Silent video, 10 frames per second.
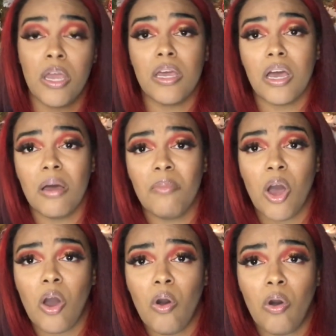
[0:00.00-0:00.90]
come
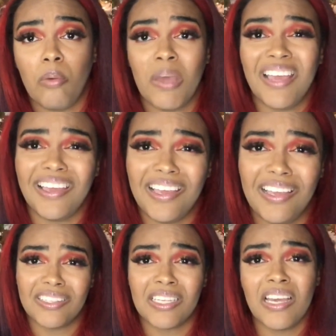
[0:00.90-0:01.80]
home, eat,
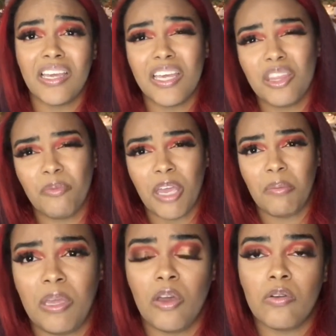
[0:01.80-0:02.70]
get the baby,
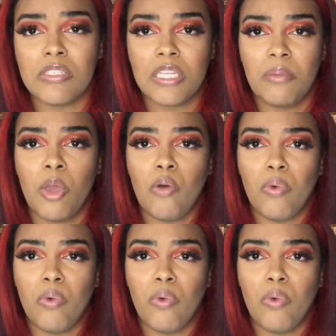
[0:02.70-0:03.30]
go to sleep, wake